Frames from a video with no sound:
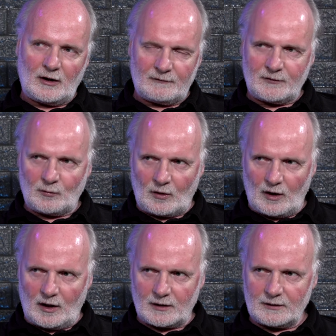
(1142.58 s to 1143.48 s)
often
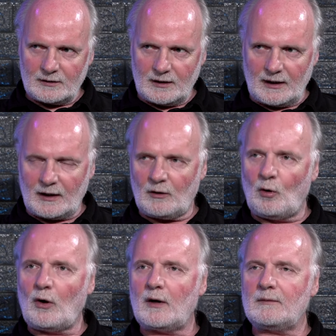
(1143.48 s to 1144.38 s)
wrong
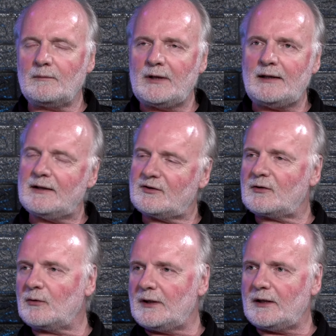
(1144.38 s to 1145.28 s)
or they
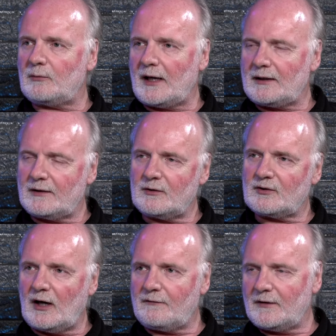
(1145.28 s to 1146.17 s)
disagree, right?
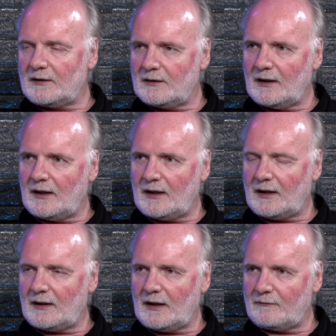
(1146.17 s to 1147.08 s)
There's often
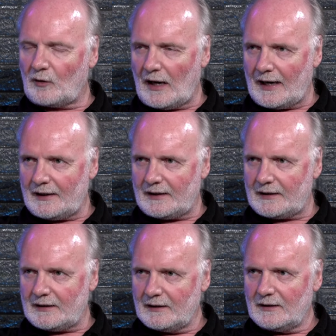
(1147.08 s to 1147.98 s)
a
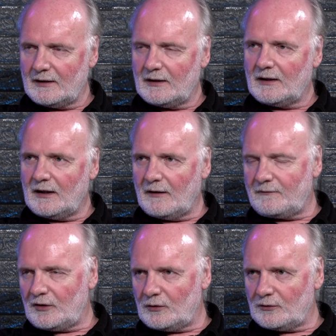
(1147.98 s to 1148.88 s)
variety of
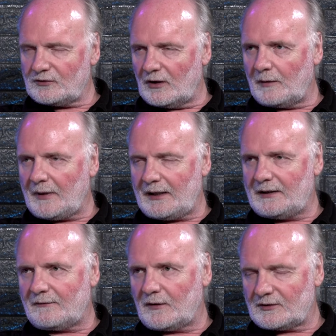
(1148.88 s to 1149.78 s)
views on many
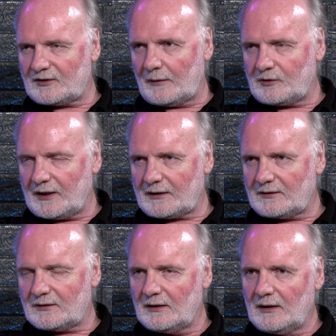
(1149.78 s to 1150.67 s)
different subjects.